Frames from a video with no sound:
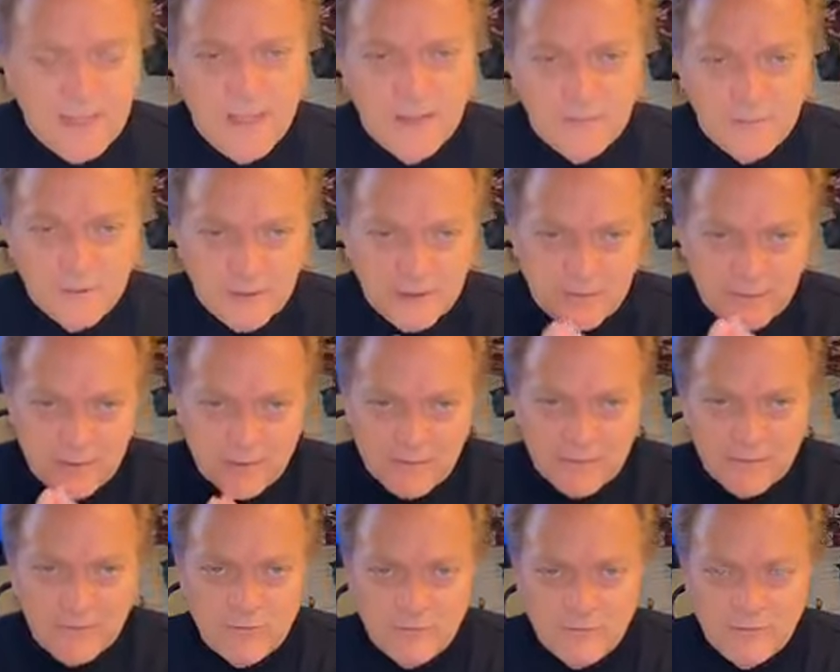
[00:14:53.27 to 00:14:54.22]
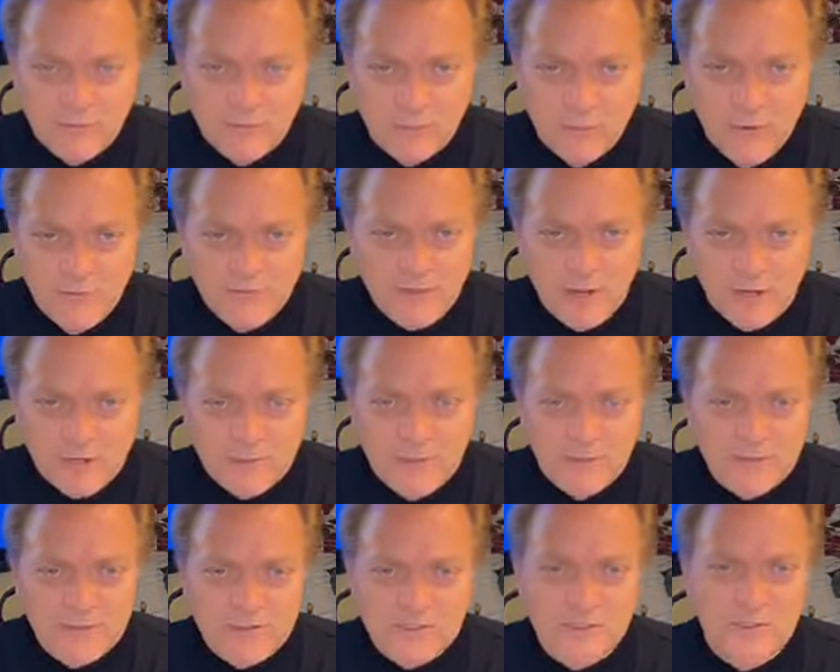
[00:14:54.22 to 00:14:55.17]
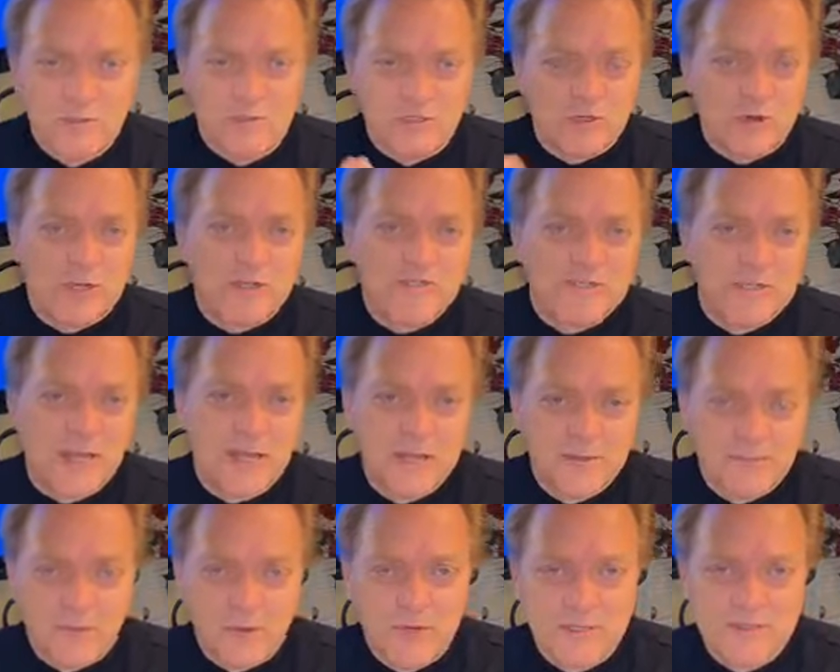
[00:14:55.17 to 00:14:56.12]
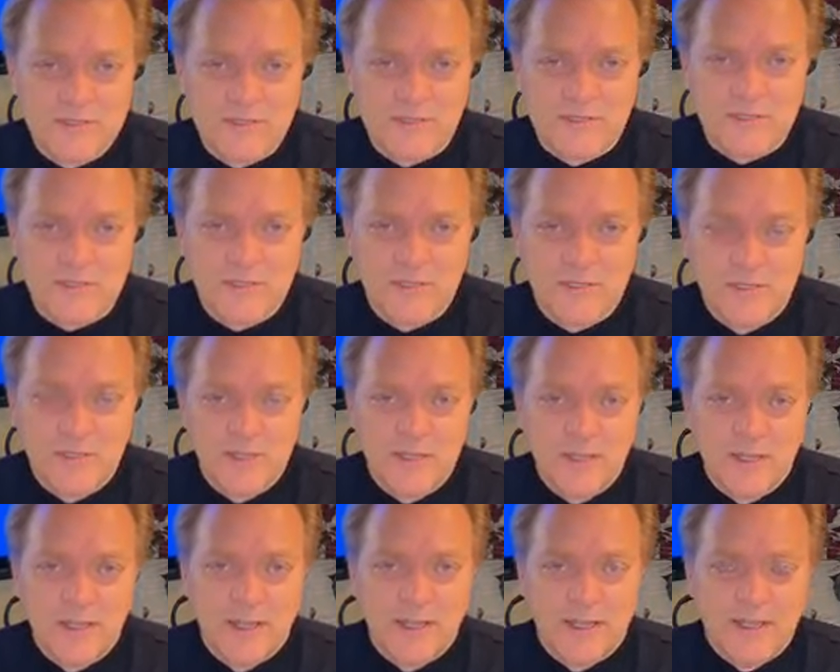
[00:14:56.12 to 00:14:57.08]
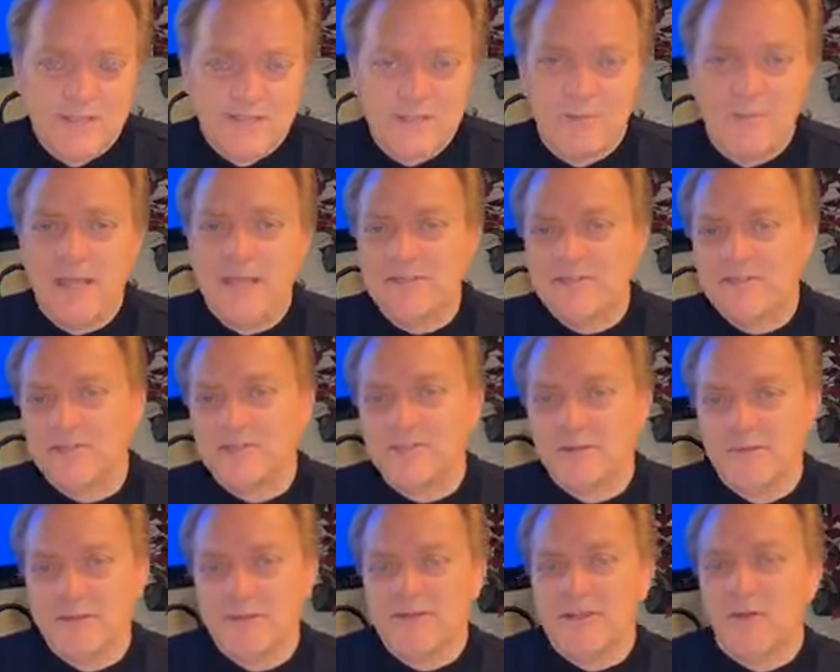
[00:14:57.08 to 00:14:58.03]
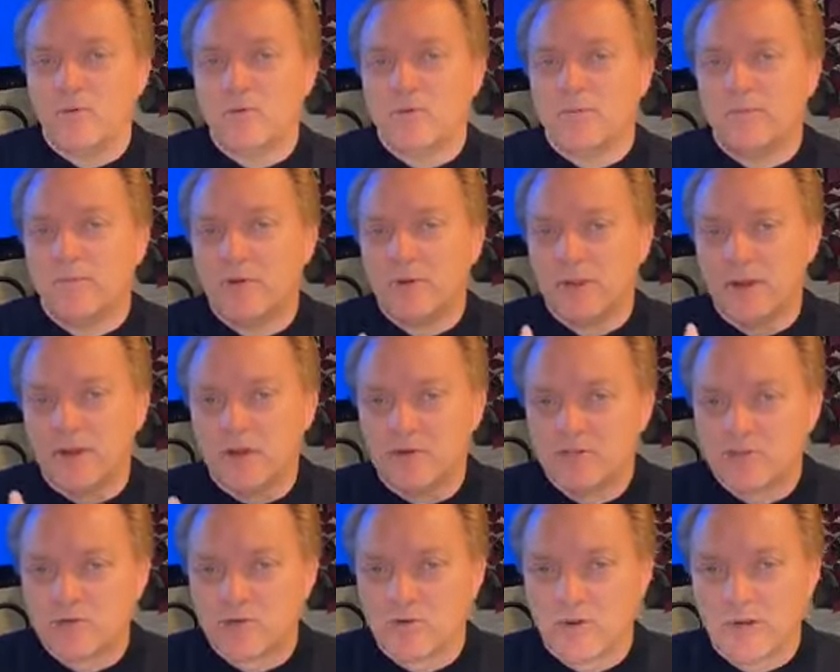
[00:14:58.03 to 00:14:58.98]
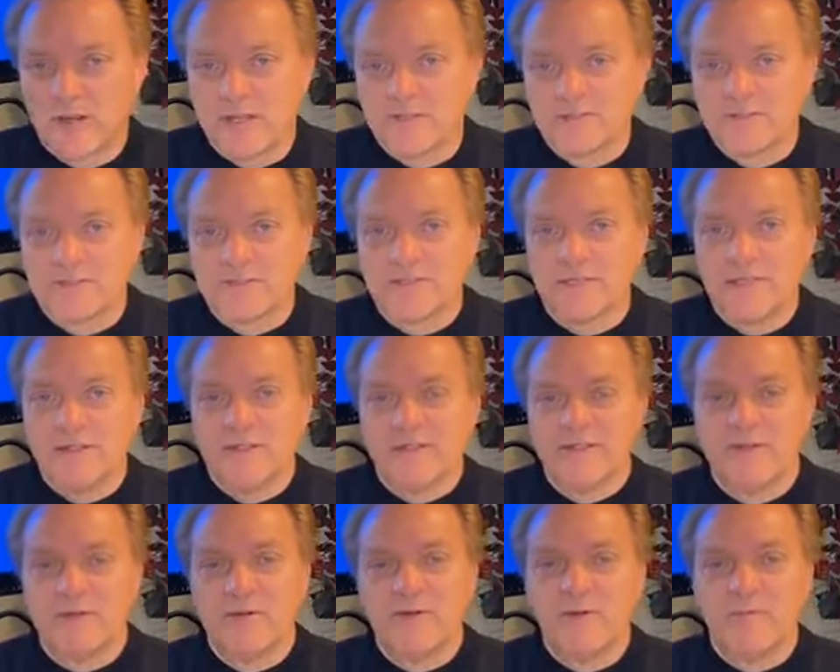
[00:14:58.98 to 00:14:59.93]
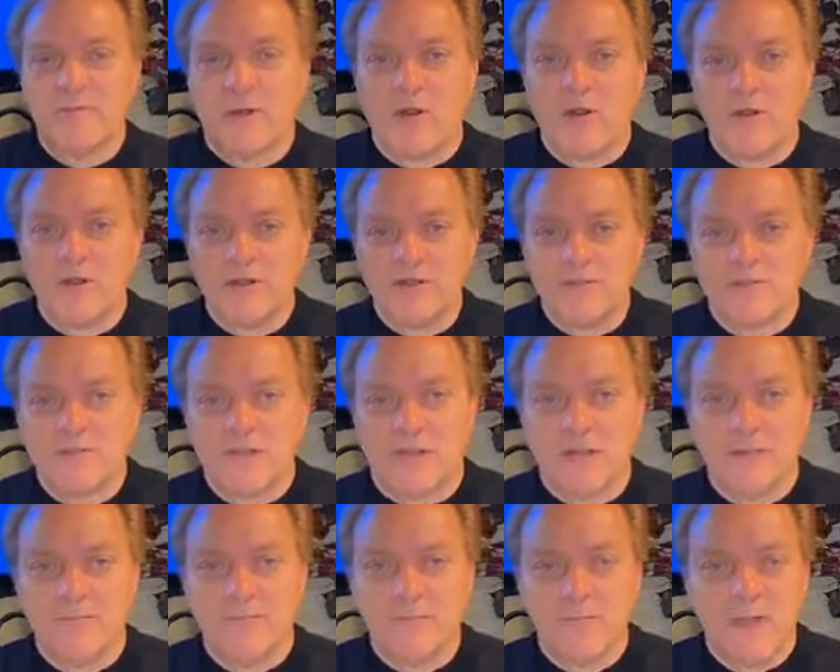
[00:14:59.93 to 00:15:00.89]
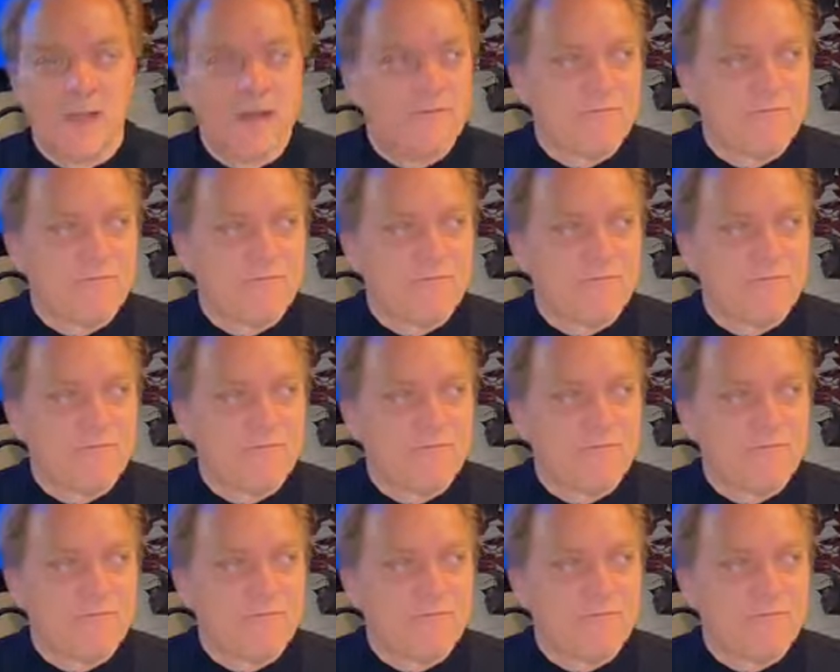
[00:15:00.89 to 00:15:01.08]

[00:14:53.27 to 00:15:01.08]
But we've talked about this too. Trust not in princes. It's amazing to me that we're putting our trust in third parties on